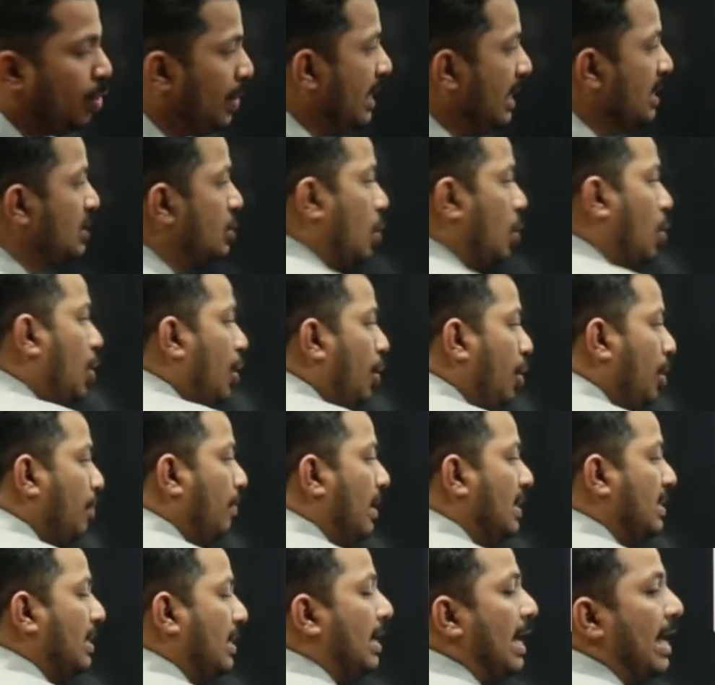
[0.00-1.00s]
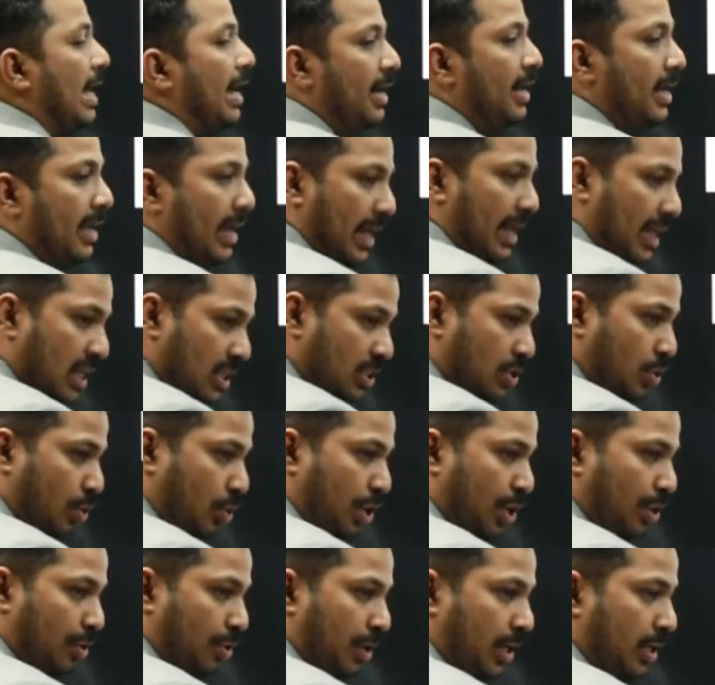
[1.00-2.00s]
in solenoid, what is current carrying
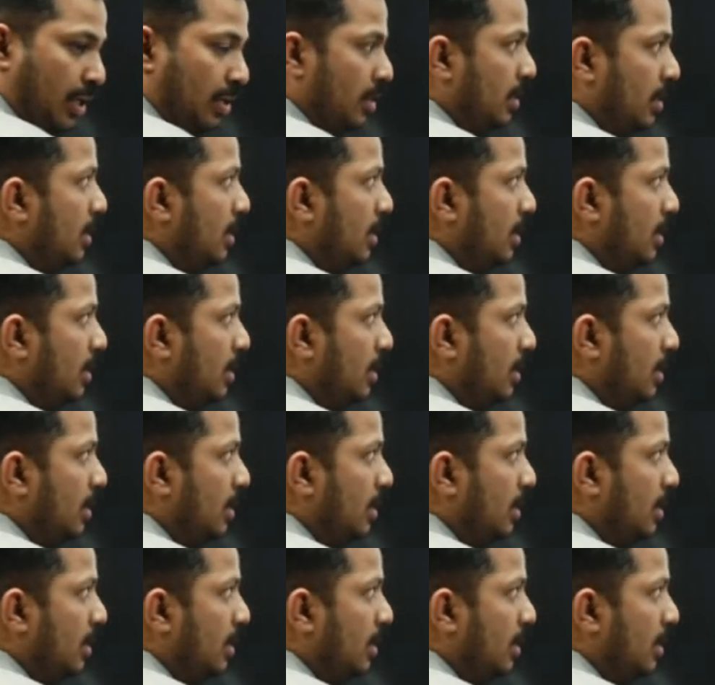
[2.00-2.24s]
solenoid?